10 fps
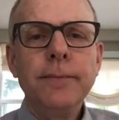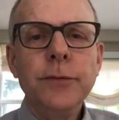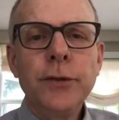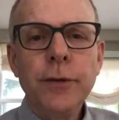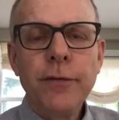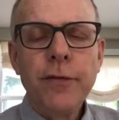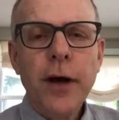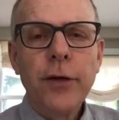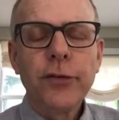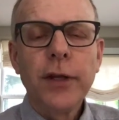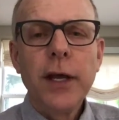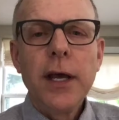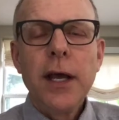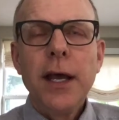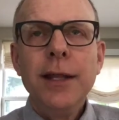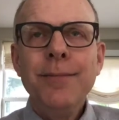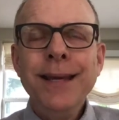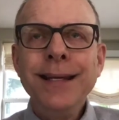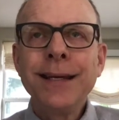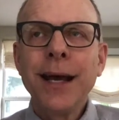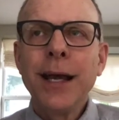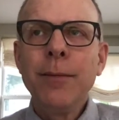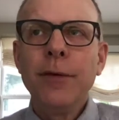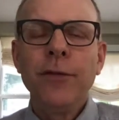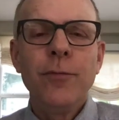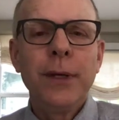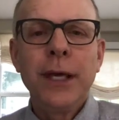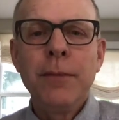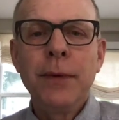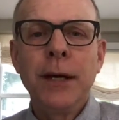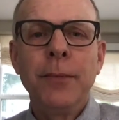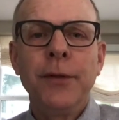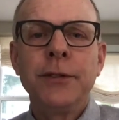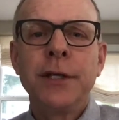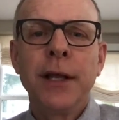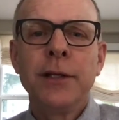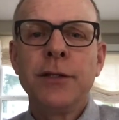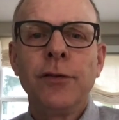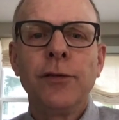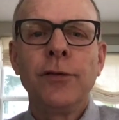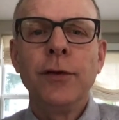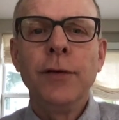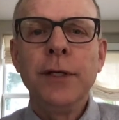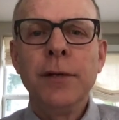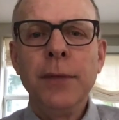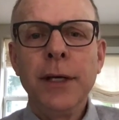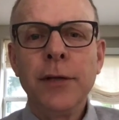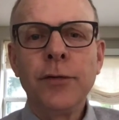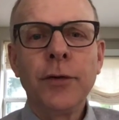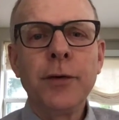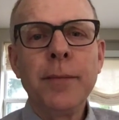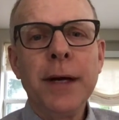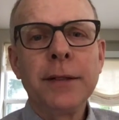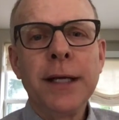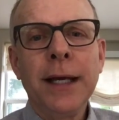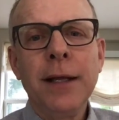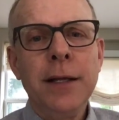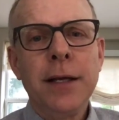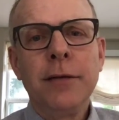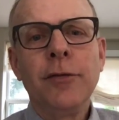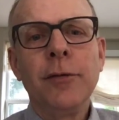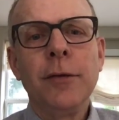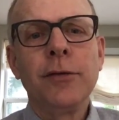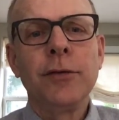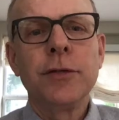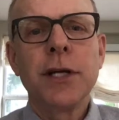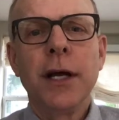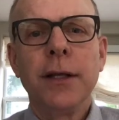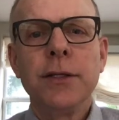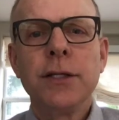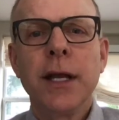true or false. In the meantime, if you've been keeping up with the challenges, there's no need to be concerned about taking the end of semester challenge.